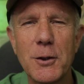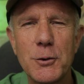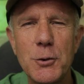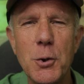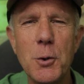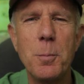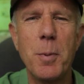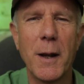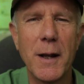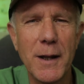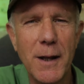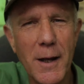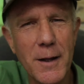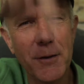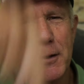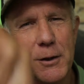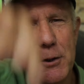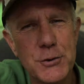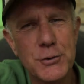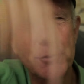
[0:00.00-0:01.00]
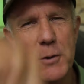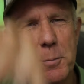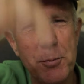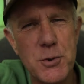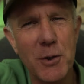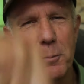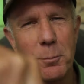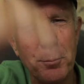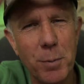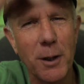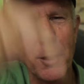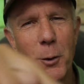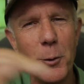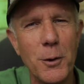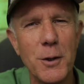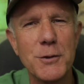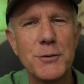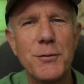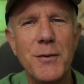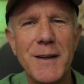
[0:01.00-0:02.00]
to TubeBuddy in the description below
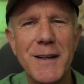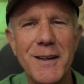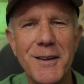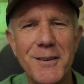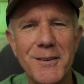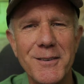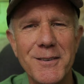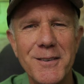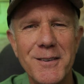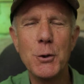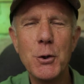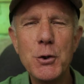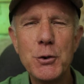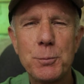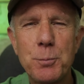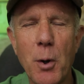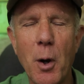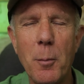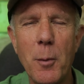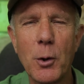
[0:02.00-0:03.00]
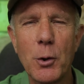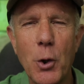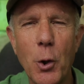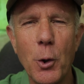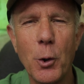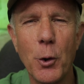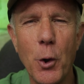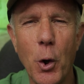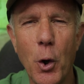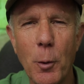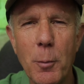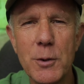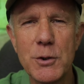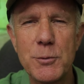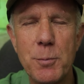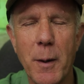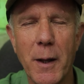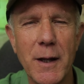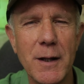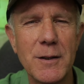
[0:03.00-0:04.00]
this video. Use promo code
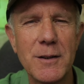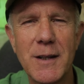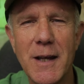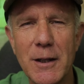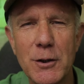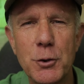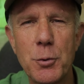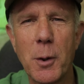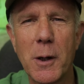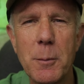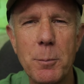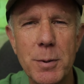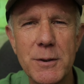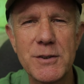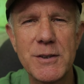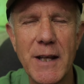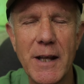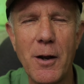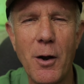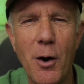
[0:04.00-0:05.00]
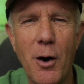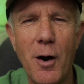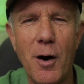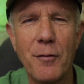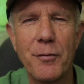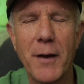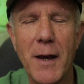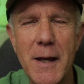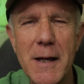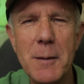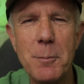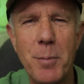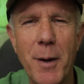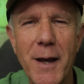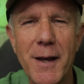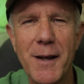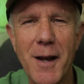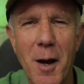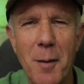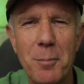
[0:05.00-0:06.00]
HermansBuddy to get 20% off any paid